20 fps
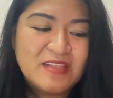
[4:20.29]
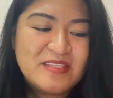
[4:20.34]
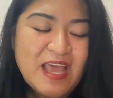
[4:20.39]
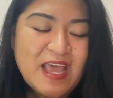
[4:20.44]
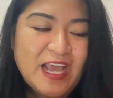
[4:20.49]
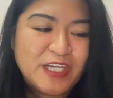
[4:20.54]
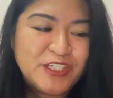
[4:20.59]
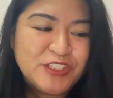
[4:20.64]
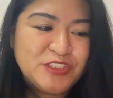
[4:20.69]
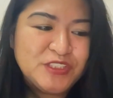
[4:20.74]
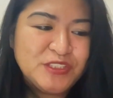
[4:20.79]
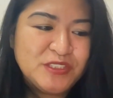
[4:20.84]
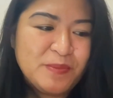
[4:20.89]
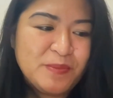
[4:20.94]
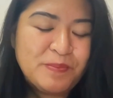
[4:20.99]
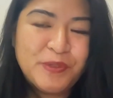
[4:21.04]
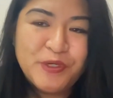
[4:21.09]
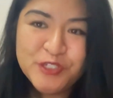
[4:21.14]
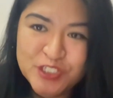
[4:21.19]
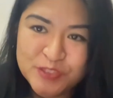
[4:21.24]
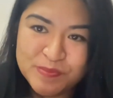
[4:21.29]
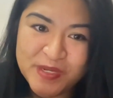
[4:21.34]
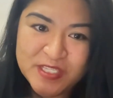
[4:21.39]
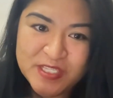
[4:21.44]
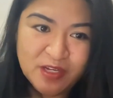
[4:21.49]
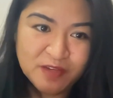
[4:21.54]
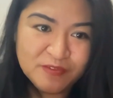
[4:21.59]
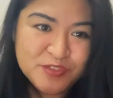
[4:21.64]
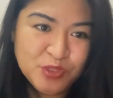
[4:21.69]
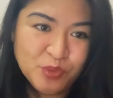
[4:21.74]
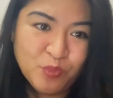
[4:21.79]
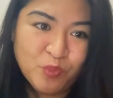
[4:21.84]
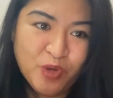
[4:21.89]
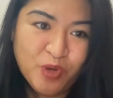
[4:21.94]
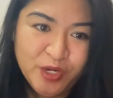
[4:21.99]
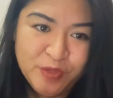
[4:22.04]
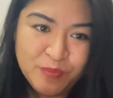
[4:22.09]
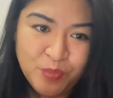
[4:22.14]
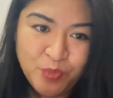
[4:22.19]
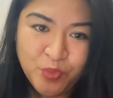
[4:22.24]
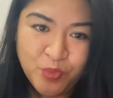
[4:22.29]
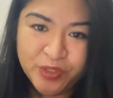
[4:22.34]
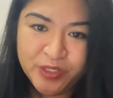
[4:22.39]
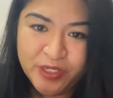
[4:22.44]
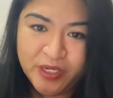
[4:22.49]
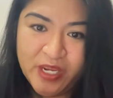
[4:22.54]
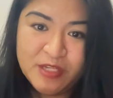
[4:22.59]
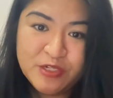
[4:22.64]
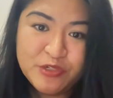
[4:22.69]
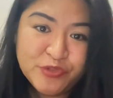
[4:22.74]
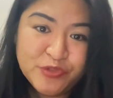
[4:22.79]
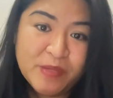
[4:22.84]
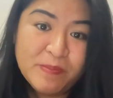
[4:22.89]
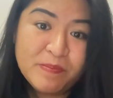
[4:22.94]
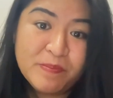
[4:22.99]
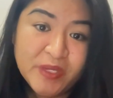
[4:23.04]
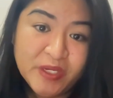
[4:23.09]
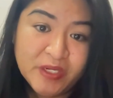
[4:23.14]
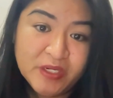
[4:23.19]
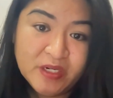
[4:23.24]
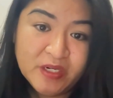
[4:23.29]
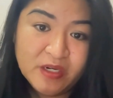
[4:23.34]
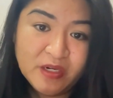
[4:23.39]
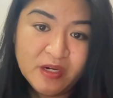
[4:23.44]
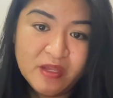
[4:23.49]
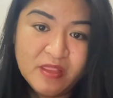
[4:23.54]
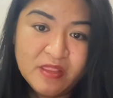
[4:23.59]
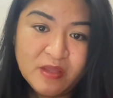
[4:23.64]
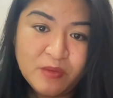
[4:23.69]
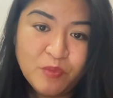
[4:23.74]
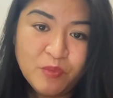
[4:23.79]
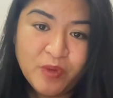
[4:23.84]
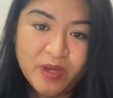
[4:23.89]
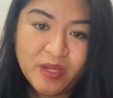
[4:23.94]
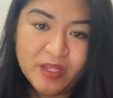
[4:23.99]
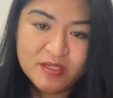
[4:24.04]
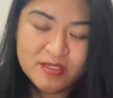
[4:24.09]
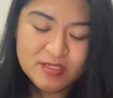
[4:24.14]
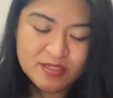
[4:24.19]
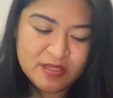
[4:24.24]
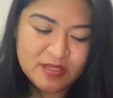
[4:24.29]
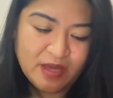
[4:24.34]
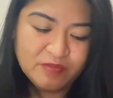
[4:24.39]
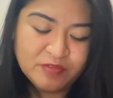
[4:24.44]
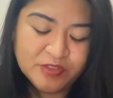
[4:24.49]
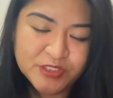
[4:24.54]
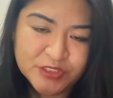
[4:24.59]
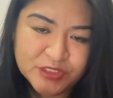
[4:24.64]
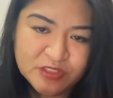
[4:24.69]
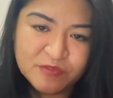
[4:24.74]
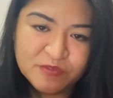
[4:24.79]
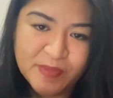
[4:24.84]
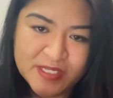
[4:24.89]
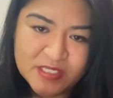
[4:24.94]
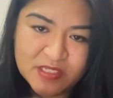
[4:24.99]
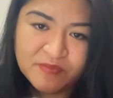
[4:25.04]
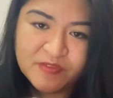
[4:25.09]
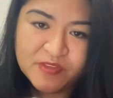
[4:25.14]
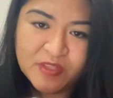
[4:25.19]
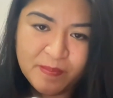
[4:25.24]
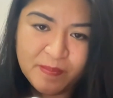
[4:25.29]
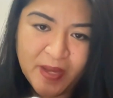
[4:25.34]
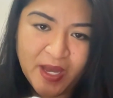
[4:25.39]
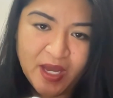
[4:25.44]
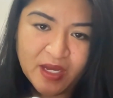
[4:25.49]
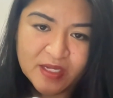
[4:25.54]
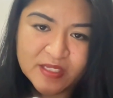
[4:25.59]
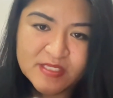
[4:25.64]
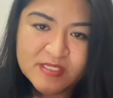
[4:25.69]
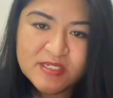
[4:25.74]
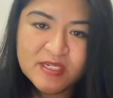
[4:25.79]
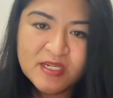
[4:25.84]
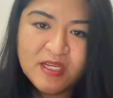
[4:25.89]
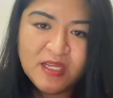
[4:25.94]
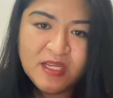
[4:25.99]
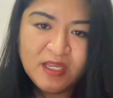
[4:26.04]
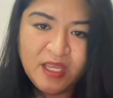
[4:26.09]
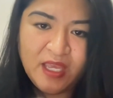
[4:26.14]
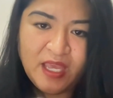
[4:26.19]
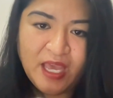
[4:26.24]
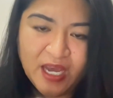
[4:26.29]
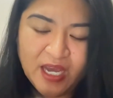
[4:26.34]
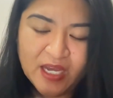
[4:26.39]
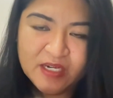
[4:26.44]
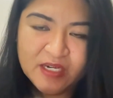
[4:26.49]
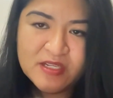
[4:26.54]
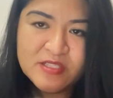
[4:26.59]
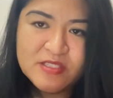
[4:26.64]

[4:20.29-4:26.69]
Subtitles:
actually push myself to want more and dream bigger than what that version of myself in the past had.